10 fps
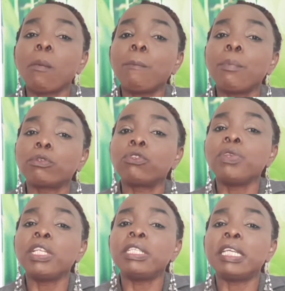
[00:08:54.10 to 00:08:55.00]

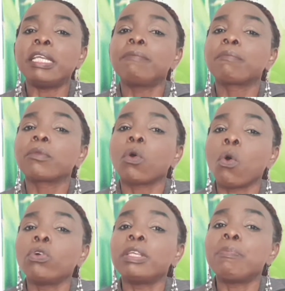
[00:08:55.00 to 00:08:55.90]
opportunity
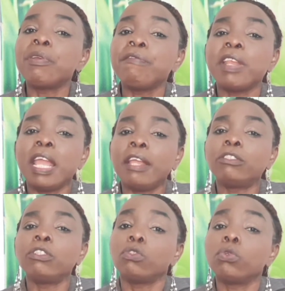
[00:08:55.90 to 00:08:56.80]
or the privilege
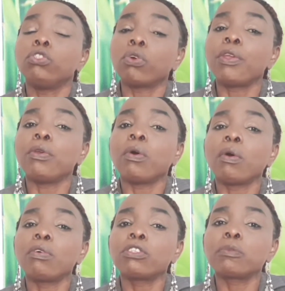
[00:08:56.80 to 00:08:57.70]
to join your
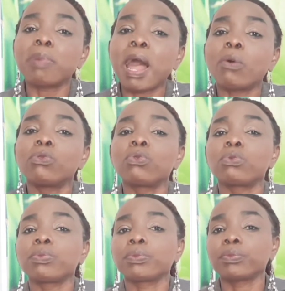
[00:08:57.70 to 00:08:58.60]
spouse.
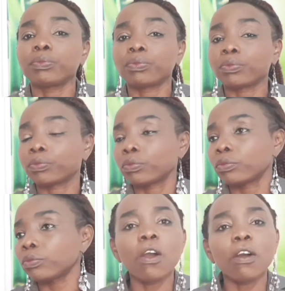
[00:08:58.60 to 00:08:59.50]

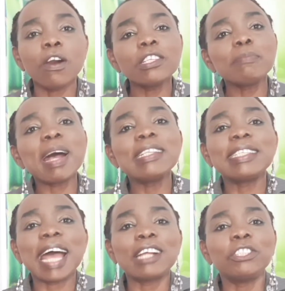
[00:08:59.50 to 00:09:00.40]

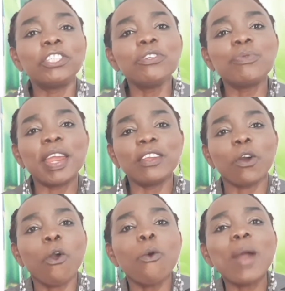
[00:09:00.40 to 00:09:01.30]
Husbands and children
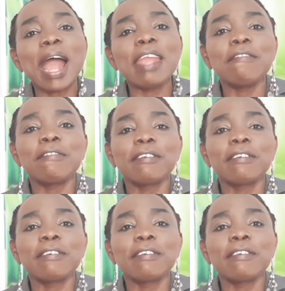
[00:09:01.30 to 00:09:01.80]
or wife